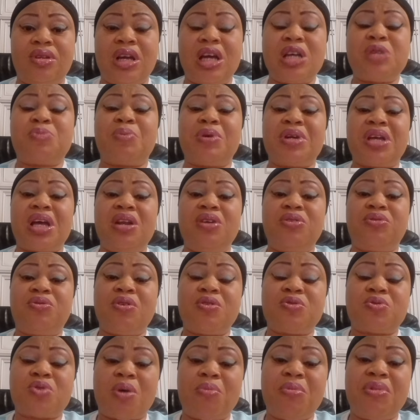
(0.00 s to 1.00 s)
Especially
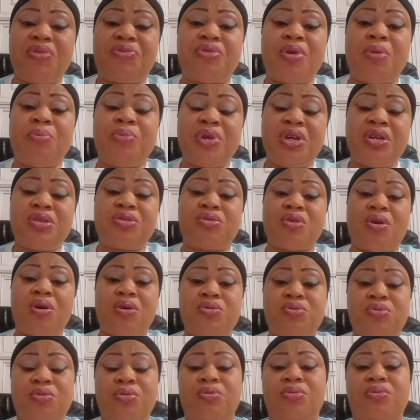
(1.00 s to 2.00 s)
those coming from east
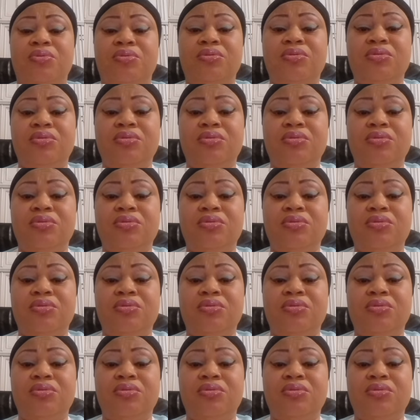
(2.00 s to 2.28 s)
also